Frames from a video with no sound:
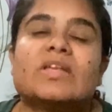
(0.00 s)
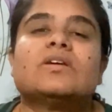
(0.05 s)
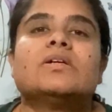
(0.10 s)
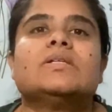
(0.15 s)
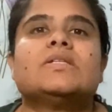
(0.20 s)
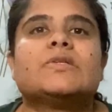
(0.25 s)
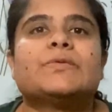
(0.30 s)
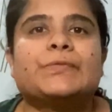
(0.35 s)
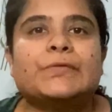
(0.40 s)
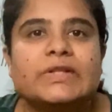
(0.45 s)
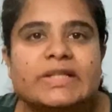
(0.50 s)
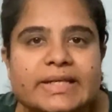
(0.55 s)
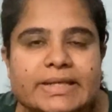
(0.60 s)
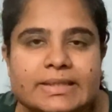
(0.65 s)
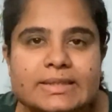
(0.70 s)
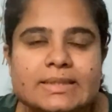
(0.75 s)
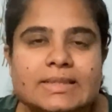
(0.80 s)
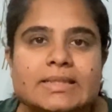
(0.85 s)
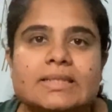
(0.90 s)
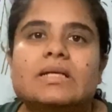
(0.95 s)
So for
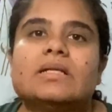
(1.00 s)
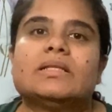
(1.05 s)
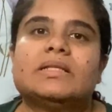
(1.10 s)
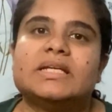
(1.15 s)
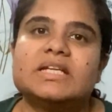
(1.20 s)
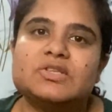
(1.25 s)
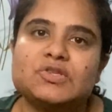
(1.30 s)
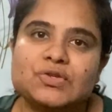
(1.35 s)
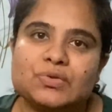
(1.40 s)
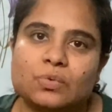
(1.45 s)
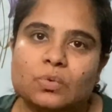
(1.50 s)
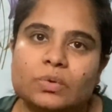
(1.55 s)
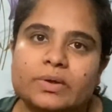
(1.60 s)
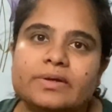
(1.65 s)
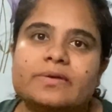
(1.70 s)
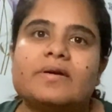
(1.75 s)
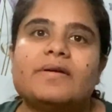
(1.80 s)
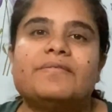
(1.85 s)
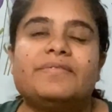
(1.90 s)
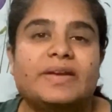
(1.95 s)
this, they showed
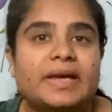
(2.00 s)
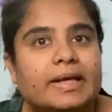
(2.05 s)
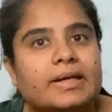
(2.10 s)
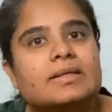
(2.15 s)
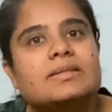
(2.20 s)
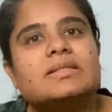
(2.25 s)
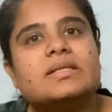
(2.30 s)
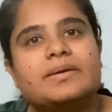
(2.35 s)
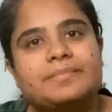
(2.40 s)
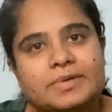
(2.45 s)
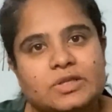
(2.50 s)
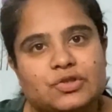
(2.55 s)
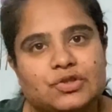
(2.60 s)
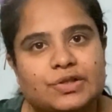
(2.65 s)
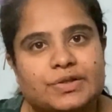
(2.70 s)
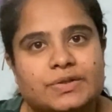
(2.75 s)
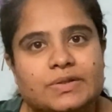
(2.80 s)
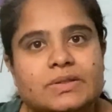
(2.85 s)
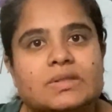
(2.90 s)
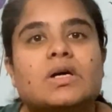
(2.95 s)
various
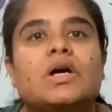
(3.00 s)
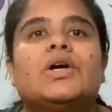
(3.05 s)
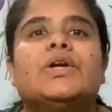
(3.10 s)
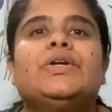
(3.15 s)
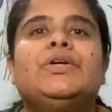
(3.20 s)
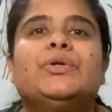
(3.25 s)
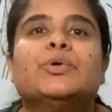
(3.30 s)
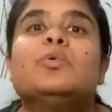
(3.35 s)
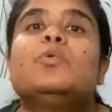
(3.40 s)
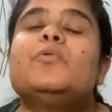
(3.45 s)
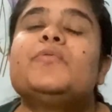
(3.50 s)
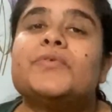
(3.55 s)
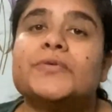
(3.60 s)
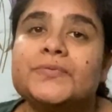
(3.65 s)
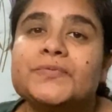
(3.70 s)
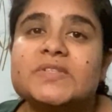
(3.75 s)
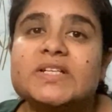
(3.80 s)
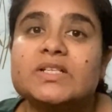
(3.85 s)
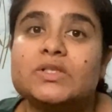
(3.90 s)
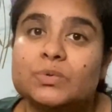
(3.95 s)
images to
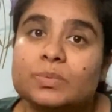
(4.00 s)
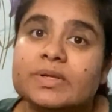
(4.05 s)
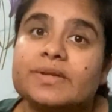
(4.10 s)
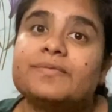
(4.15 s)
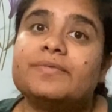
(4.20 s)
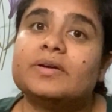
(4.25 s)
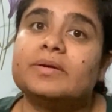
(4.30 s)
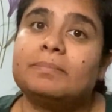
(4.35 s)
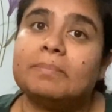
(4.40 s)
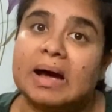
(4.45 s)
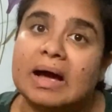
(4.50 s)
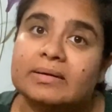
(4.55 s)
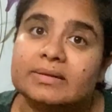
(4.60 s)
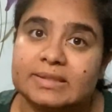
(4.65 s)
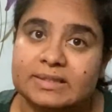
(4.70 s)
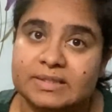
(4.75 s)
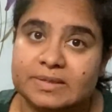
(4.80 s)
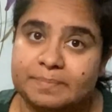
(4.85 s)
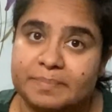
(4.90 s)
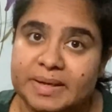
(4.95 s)
52 different
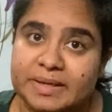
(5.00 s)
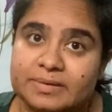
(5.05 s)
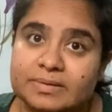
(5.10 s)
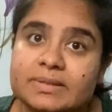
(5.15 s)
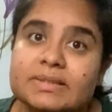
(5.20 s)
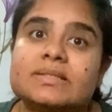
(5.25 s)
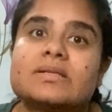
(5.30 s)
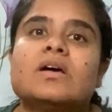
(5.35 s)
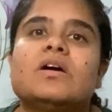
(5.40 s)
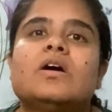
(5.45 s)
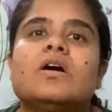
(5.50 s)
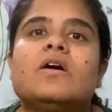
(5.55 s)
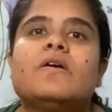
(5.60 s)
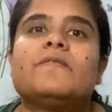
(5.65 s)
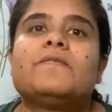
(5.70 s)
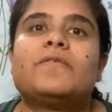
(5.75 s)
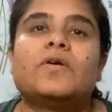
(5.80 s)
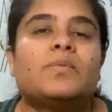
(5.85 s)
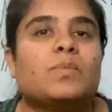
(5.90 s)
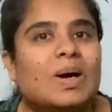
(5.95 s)
participants
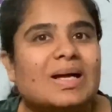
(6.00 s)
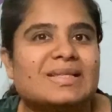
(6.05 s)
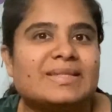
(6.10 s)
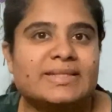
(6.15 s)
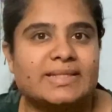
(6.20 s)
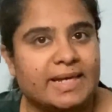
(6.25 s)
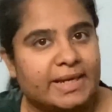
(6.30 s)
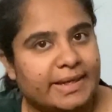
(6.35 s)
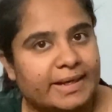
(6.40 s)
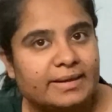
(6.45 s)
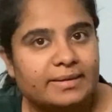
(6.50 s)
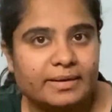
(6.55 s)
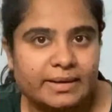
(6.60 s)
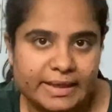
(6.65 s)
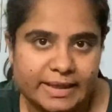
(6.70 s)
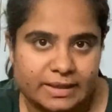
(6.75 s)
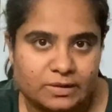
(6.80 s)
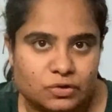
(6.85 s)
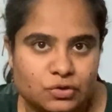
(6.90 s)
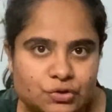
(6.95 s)
for 1 second
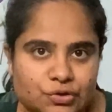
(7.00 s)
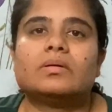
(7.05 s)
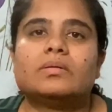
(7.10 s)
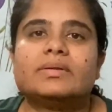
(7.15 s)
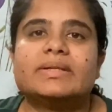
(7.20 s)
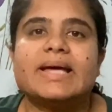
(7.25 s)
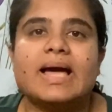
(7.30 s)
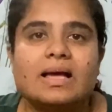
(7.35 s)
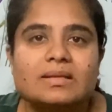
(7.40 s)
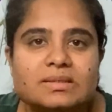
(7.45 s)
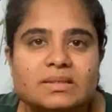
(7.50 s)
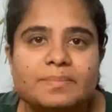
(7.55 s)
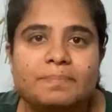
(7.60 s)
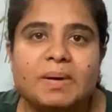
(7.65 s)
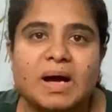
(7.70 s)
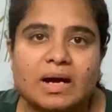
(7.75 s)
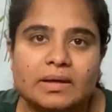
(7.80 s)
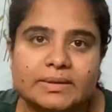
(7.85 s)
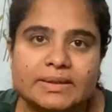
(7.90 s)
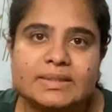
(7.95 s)
each. They asked the
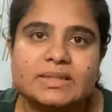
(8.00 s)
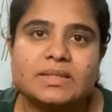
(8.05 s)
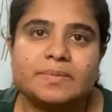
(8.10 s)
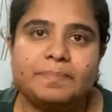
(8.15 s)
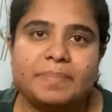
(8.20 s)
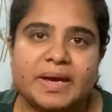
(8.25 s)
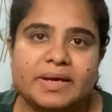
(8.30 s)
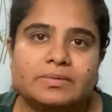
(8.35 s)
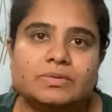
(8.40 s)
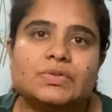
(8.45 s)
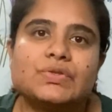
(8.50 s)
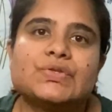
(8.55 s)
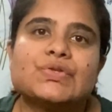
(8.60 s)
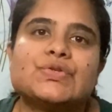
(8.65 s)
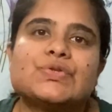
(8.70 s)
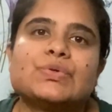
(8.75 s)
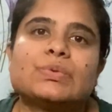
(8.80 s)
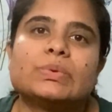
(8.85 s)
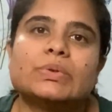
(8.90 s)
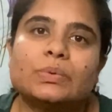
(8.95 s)
participants
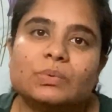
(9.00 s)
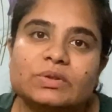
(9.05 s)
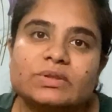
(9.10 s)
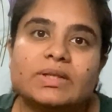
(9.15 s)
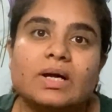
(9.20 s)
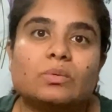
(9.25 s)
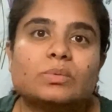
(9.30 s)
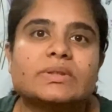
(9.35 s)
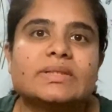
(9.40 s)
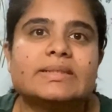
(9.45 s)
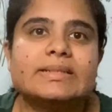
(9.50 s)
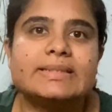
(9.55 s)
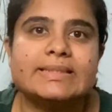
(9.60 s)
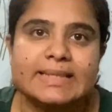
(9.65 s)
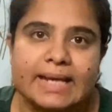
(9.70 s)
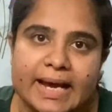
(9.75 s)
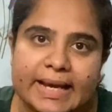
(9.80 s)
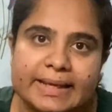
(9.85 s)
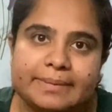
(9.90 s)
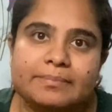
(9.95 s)
to note down the
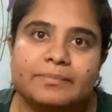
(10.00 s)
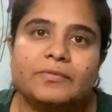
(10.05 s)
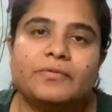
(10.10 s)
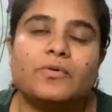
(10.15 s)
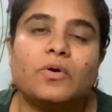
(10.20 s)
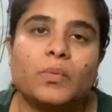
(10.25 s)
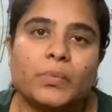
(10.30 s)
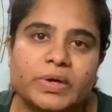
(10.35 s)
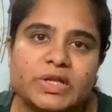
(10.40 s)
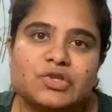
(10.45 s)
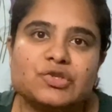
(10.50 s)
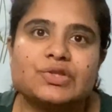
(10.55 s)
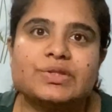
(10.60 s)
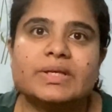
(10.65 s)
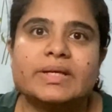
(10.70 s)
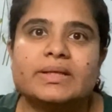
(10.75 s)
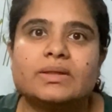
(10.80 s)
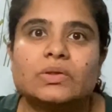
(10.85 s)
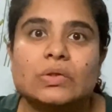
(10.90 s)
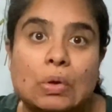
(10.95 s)
time for which
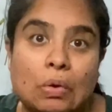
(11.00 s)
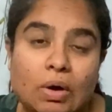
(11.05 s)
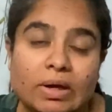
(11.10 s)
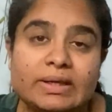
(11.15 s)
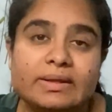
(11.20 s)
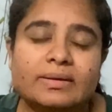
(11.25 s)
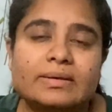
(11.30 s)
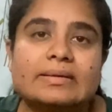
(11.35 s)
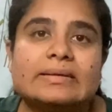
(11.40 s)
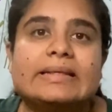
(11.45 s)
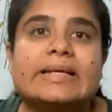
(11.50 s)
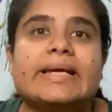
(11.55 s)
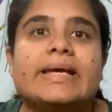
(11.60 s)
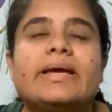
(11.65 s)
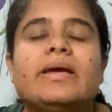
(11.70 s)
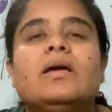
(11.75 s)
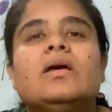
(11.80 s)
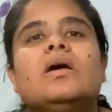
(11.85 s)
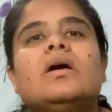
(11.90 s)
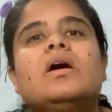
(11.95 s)
they thought
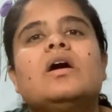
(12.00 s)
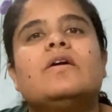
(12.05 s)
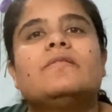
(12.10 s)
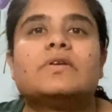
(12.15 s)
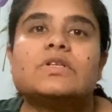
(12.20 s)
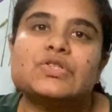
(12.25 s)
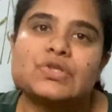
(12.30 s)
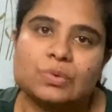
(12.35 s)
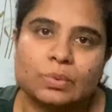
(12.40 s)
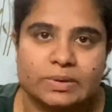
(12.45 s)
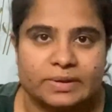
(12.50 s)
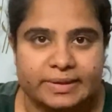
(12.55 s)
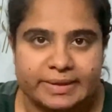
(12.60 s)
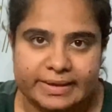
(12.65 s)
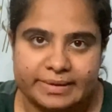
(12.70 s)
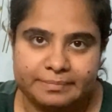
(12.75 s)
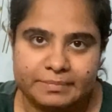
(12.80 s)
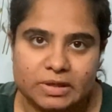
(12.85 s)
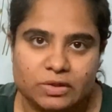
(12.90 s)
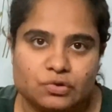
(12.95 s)
they were shown the
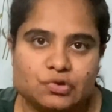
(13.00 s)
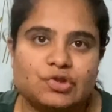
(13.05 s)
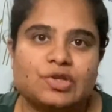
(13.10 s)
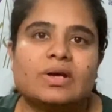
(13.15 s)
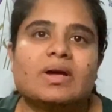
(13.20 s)
image